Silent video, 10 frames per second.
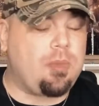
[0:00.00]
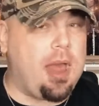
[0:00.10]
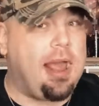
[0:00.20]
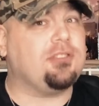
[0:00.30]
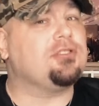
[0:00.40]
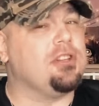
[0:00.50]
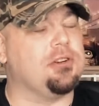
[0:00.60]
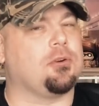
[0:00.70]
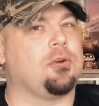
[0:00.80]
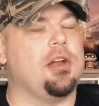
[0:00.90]

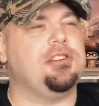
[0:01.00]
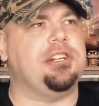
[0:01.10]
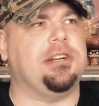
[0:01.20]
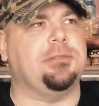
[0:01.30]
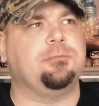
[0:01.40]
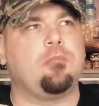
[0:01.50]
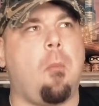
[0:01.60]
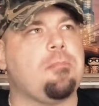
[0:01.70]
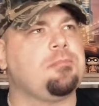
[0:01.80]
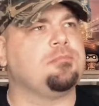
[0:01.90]
Excellent crunch here.
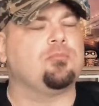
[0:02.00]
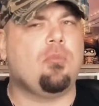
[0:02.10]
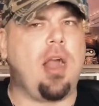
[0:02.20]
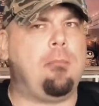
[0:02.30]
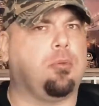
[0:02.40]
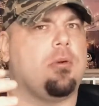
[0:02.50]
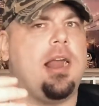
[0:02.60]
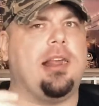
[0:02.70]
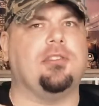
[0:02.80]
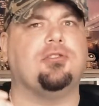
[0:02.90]
That
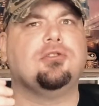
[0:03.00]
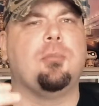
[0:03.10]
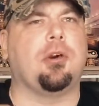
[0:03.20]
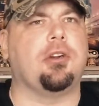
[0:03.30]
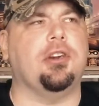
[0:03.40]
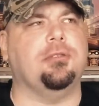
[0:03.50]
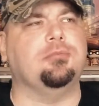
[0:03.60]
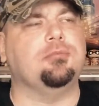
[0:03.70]
breading is super good.